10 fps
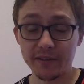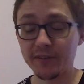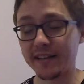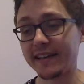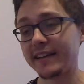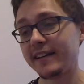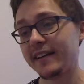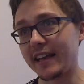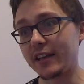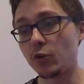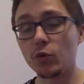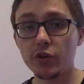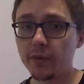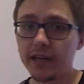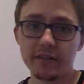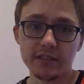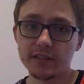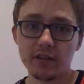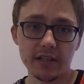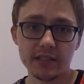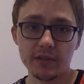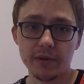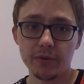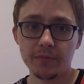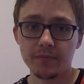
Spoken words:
on it. All you hear is tyre squeal.